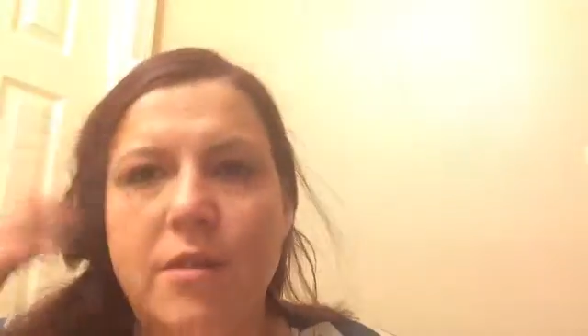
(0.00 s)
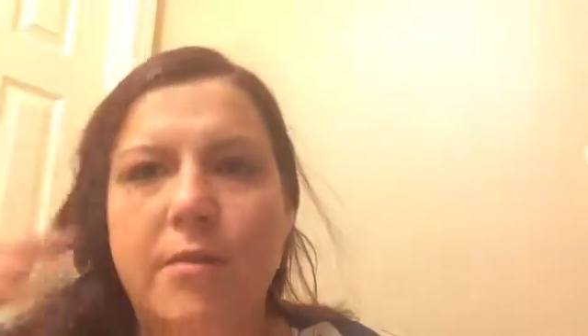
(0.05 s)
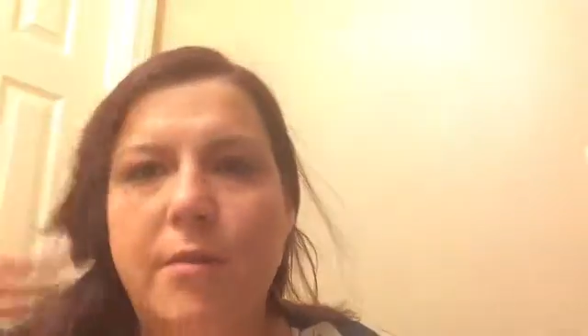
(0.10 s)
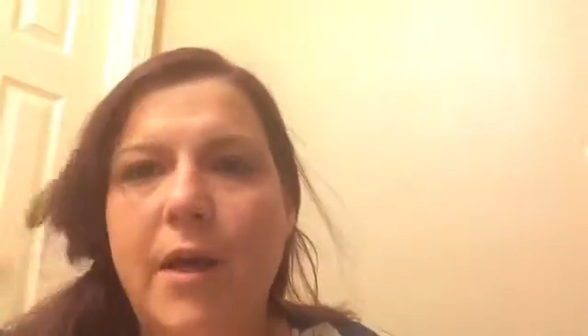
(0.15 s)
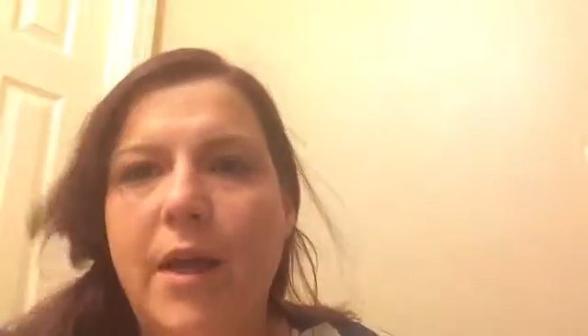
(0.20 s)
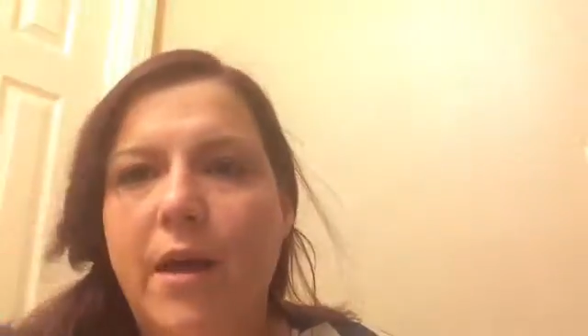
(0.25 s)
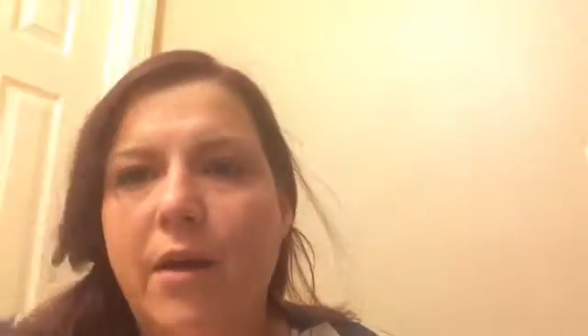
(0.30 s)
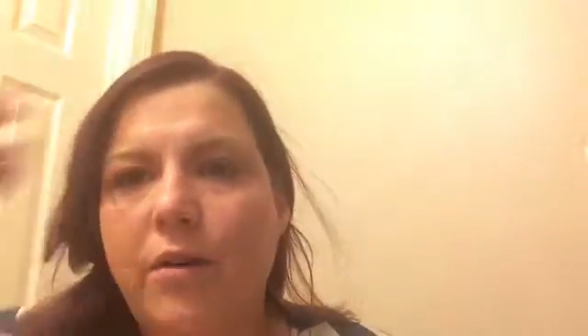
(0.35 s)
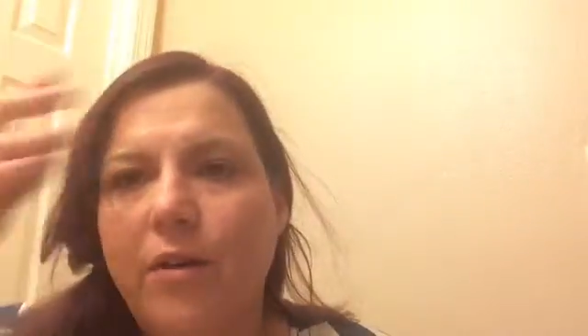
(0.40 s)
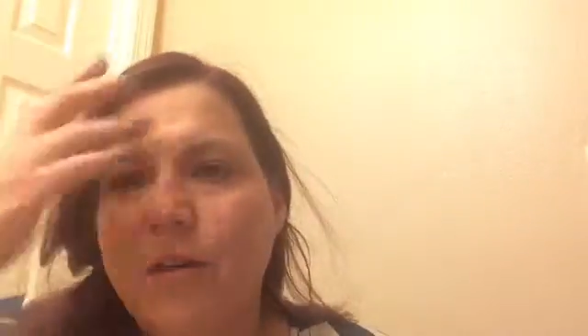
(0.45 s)
of the
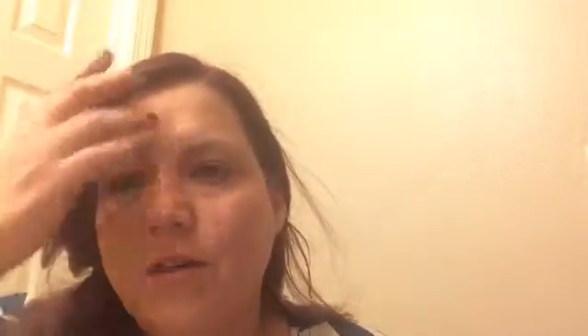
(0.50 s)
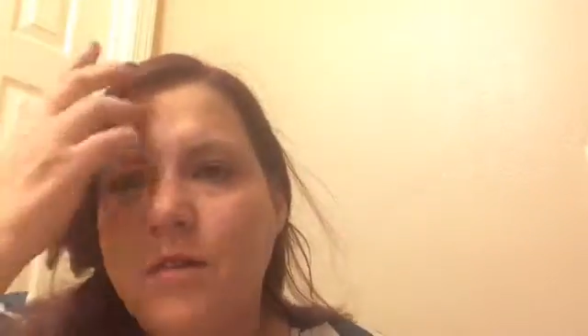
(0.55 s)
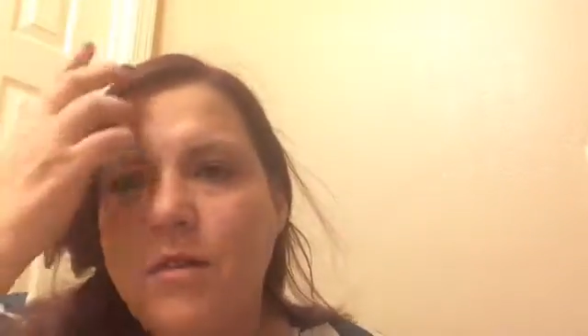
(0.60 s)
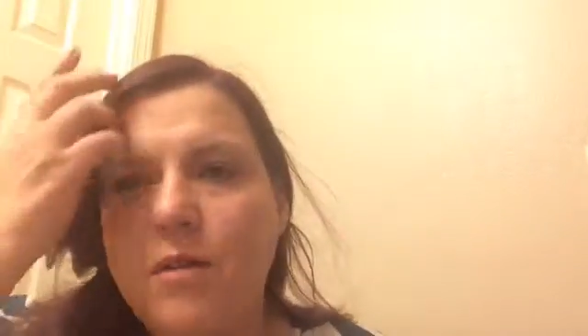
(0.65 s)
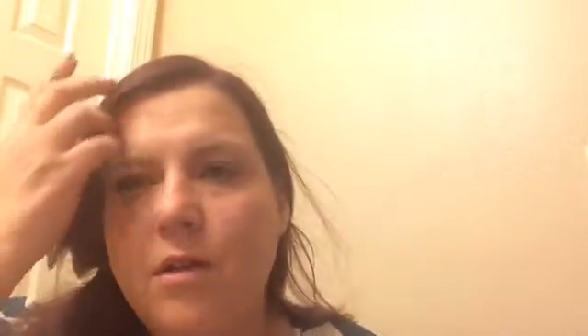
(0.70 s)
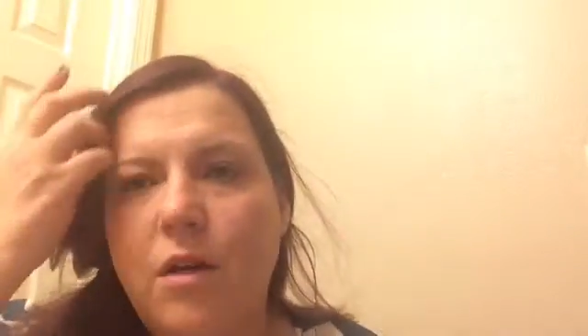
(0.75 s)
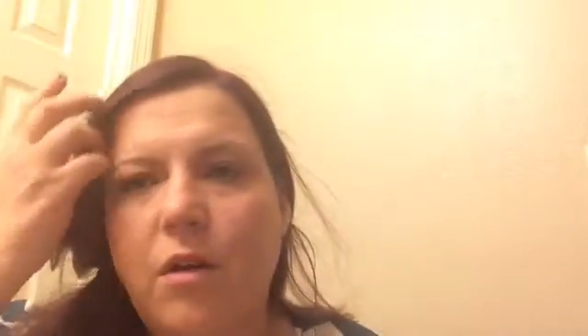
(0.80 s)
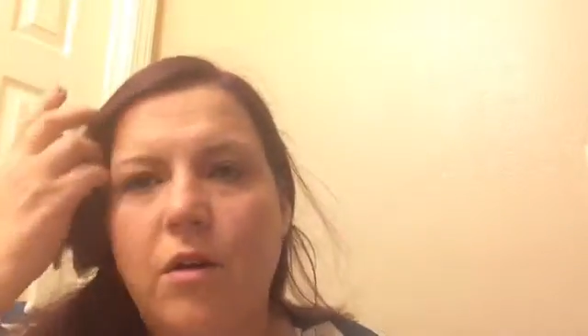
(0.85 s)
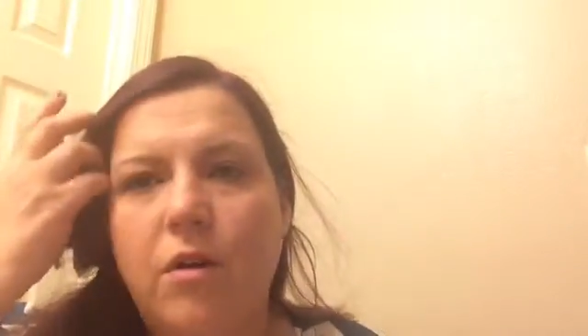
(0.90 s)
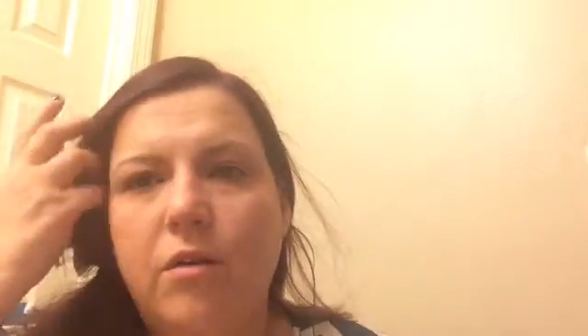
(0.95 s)
way on
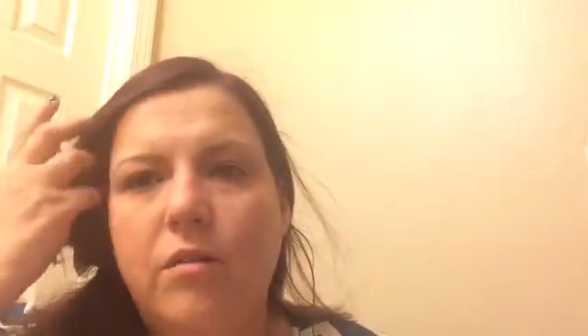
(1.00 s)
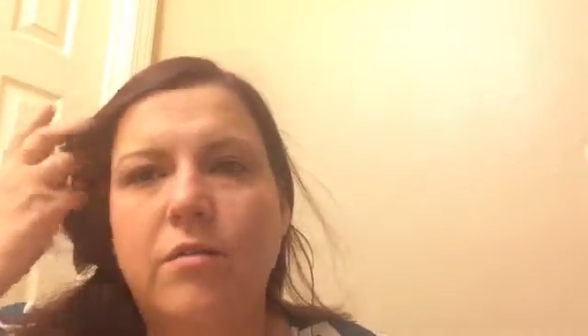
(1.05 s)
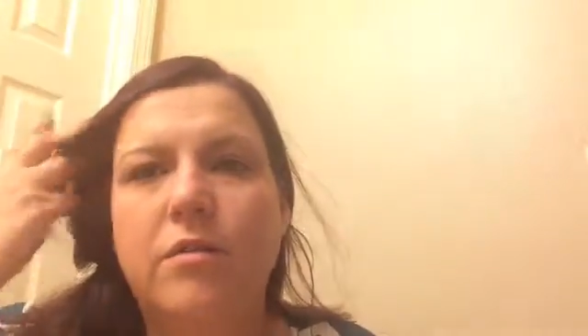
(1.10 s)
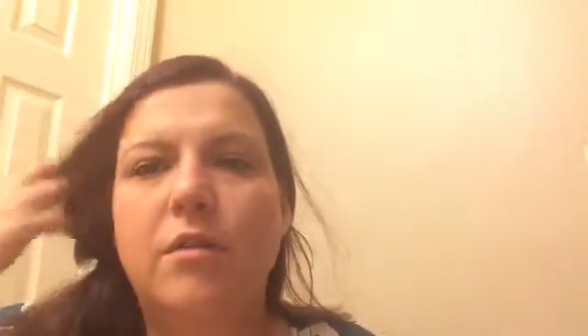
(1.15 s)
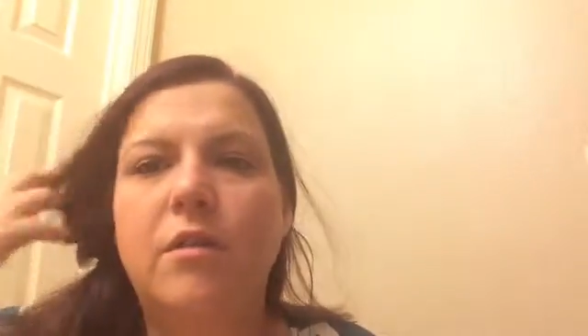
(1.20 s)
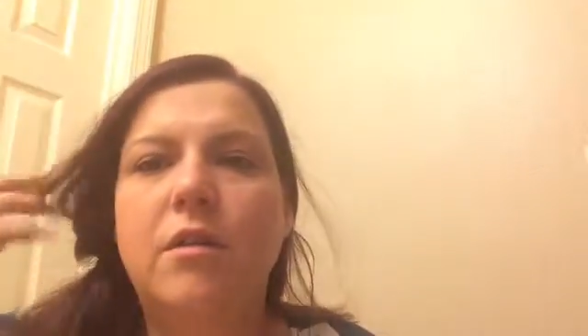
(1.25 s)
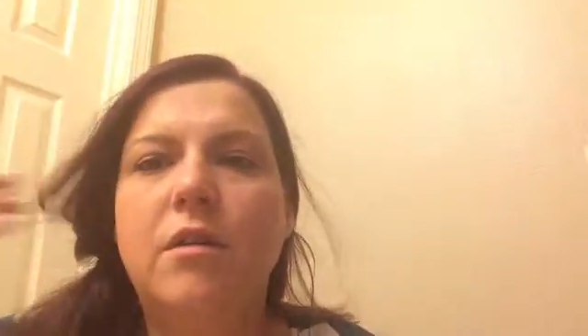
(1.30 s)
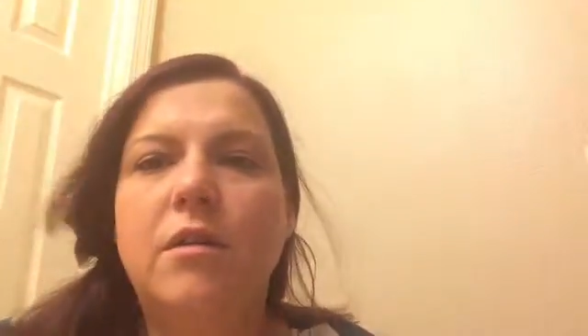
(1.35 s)
its own.